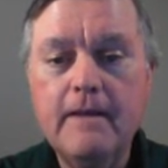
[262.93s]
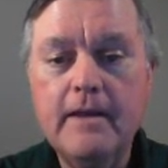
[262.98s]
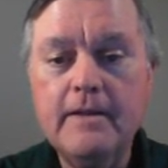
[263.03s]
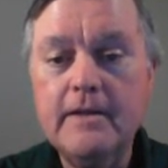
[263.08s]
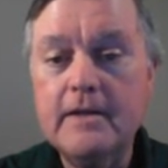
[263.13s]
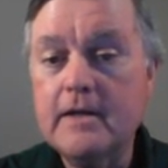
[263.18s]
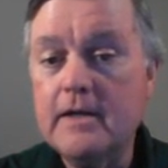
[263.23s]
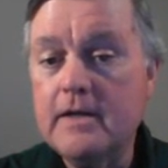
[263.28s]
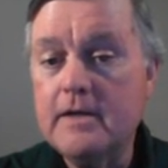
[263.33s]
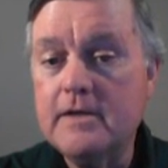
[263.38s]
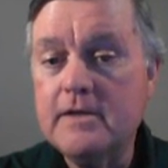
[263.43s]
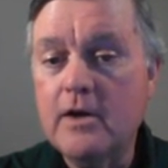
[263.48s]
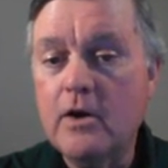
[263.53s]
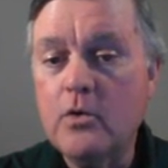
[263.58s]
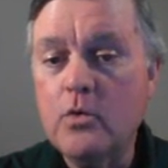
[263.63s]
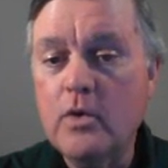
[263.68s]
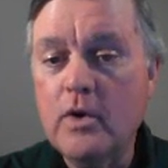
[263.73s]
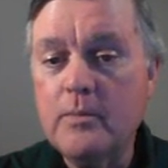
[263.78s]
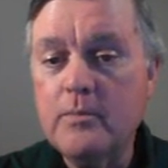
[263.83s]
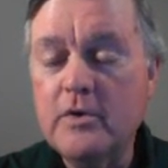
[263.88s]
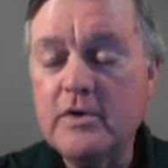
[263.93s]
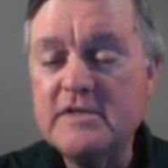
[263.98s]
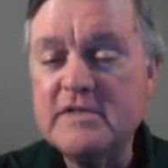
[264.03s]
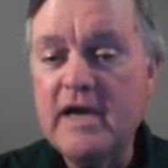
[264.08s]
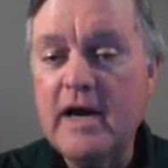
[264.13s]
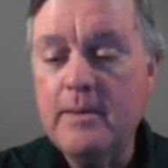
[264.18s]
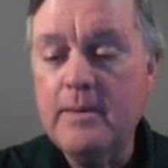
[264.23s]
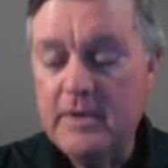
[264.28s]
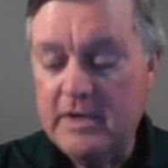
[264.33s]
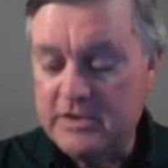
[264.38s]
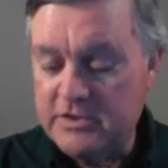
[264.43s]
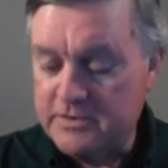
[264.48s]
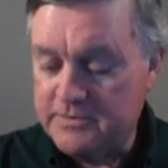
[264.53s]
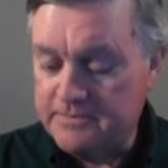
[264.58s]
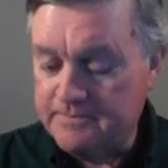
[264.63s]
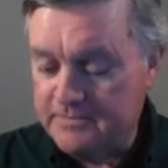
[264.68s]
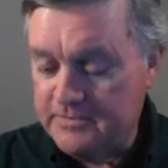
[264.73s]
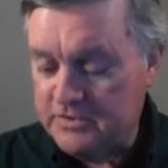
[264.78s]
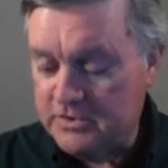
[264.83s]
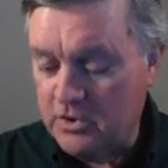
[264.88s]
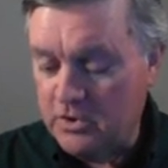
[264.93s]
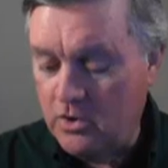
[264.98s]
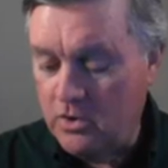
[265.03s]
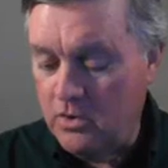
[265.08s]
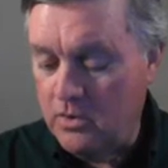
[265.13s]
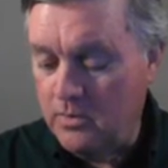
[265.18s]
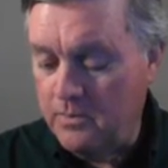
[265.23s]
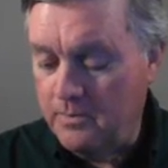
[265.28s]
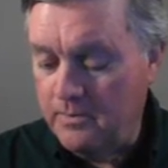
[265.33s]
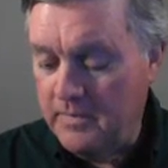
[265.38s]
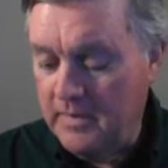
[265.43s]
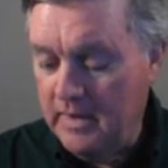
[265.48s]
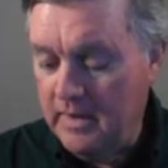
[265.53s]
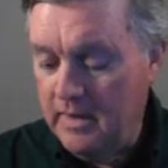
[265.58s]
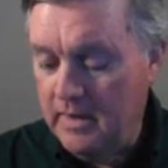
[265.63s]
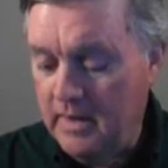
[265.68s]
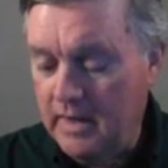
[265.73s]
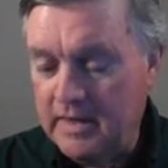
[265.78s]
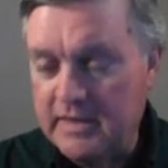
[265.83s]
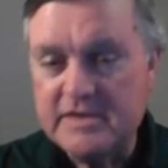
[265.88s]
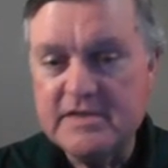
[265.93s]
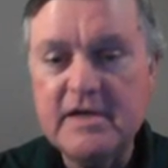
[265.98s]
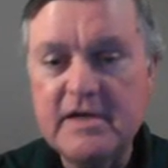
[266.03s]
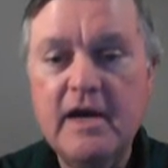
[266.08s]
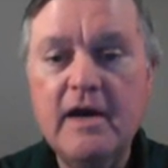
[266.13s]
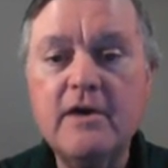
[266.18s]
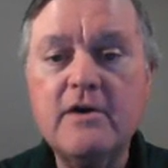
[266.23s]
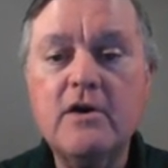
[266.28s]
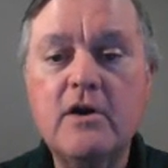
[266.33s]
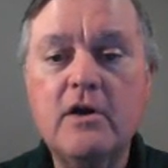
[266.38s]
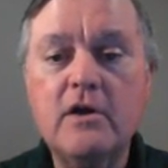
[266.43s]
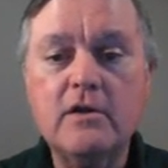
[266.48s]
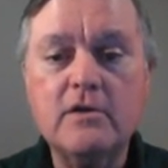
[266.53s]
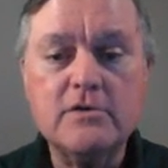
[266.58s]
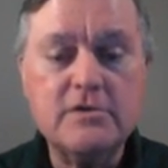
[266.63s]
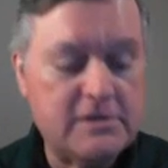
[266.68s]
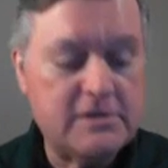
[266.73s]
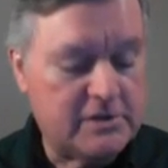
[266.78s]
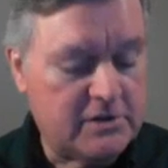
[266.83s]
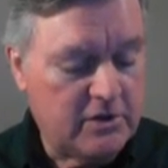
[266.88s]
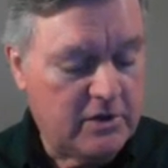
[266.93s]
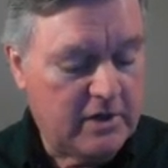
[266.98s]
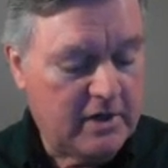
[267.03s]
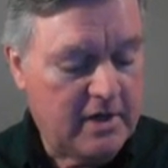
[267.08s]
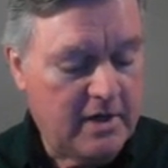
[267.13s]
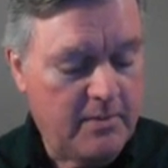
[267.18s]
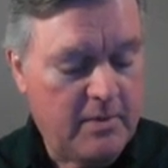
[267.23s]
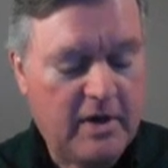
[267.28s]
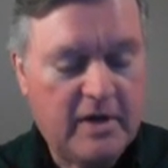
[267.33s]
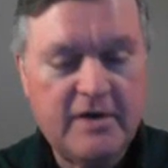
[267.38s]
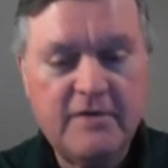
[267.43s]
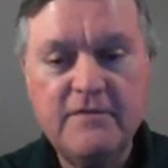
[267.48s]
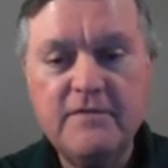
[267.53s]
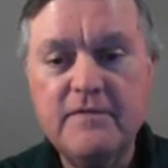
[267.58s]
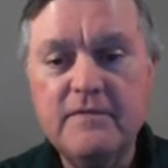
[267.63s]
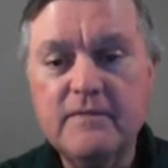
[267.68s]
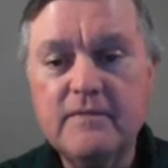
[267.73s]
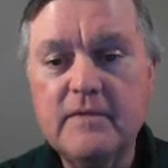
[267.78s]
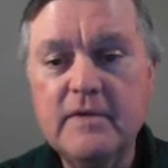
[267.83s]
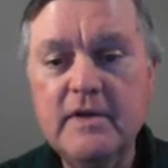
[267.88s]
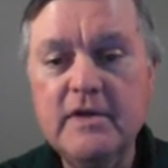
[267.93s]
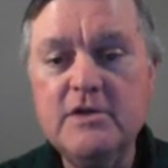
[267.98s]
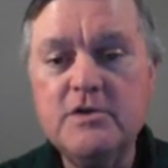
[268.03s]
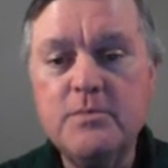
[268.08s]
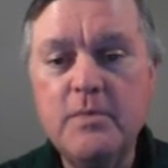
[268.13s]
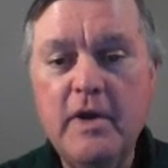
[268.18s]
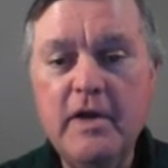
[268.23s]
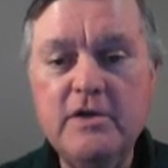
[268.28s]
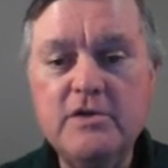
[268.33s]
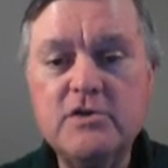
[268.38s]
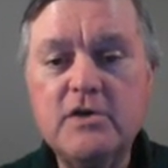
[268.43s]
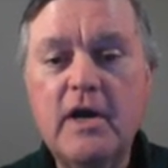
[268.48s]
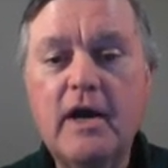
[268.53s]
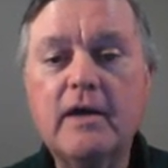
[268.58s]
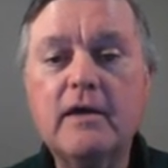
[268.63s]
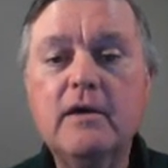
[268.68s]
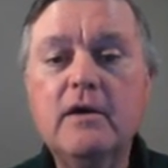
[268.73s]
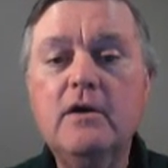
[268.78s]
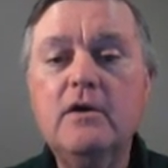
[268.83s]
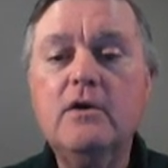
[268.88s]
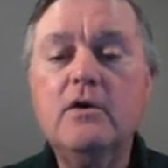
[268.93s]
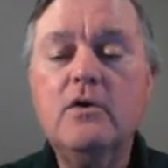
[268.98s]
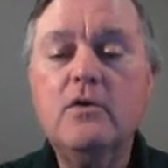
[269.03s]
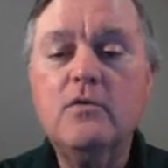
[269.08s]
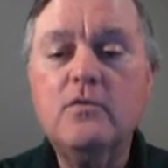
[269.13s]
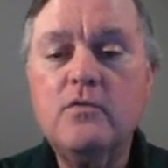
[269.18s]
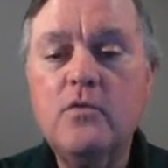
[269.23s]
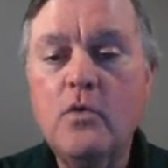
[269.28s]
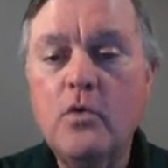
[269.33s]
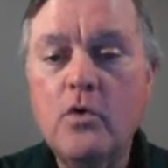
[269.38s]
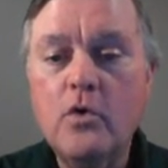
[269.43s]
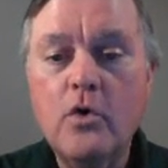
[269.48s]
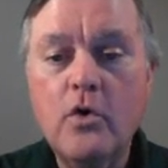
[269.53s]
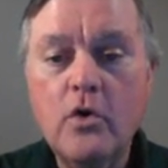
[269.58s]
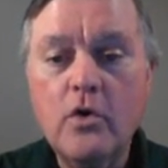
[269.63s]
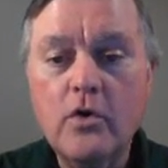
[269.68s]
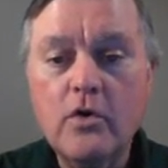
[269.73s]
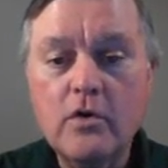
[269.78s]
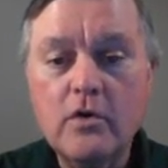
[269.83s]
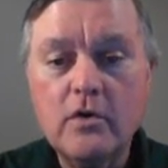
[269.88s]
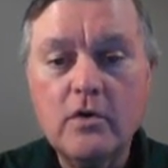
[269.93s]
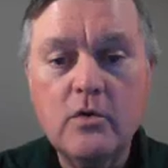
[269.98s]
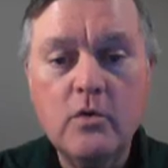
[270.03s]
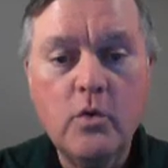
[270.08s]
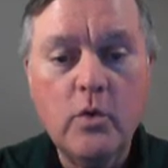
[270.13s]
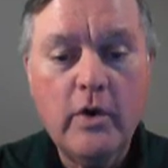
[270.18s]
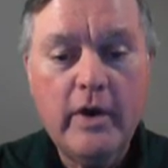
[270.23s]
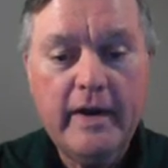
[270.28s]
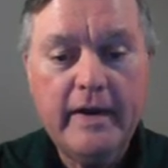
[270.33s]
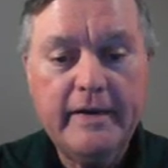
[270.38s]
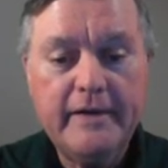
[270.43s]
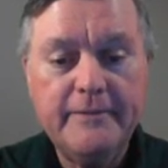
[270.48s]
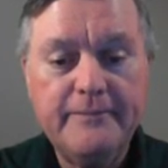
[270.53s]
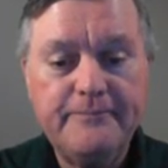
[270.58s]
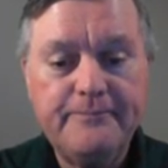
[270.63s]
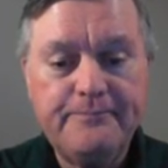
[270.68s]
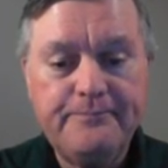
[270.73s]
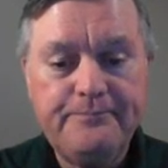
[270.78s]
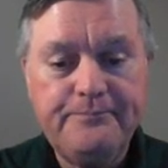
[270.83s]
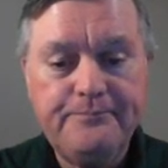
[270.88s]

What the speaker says: And then I'm going to tell QuickBooks how much. So I'm going to say $100 is going to come out of each paycheck for Greg.